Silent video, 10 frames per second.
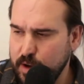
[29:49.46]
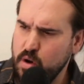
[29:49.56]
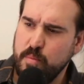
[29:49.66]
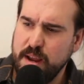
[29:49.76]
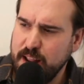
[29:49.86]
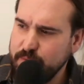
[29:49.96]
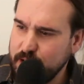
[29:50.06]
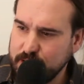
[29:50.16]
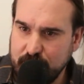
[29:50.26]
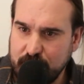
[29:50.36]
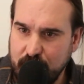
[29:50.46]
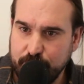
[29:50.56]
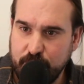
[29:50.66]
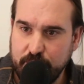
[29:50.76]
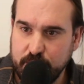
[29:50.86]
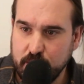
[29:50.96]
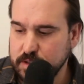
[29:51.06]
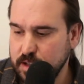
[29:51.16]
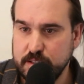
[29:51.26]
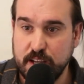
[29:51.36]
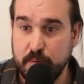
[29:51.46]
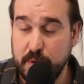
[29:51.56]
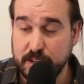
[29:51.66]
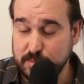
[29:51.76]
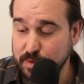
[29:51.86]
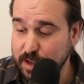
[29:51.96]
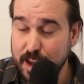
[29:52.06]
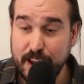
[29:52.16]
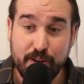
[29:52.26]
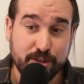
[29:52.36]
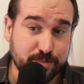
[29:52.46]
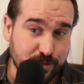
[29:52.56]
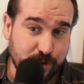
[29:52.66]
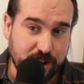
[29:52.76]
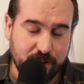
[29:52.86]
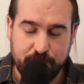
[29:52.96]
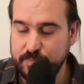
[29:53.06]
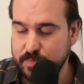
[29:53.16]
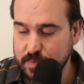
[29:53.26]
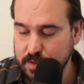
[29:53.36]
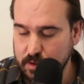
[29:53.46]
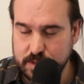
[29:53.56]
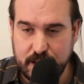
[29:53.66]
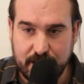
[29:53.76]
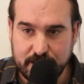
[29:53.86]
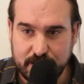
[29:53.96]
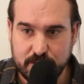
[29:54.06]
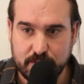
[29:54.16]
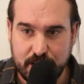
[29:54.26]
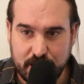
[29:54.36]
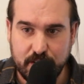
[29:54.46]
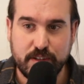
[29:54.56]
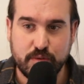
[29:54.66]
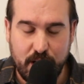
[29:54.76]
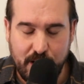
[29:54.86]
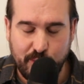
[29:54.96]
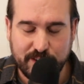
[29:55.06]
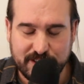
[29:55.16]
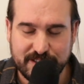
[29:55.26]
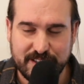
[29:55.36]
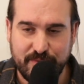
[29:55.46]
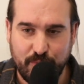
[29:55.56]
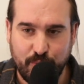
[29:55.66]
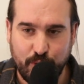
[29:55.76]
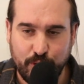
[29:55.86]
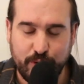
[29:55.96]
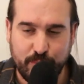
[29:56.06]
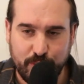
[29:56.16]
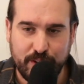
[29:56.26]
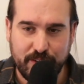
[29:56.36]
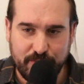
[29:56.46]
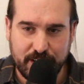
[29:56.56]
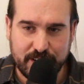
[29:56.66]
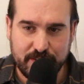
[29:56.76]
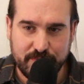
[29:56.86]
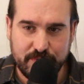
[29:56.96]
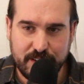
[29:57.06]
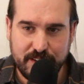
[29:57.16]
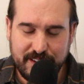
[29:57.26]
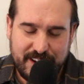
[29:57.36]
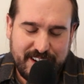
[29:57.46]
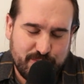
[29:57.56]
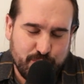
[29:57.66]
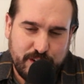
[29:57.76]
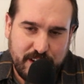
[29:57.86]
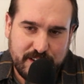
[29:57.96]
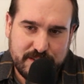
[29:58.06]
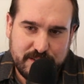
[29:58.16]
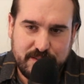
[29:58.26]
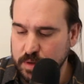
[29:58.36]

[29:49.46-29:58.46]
I'm like, oh man, I haven't talked to that guy in 5 years. Send him a message, be like, hey, I know it's been a while. Those tactics, those individual outreaches are really, really effective. Yeah, it's really nice.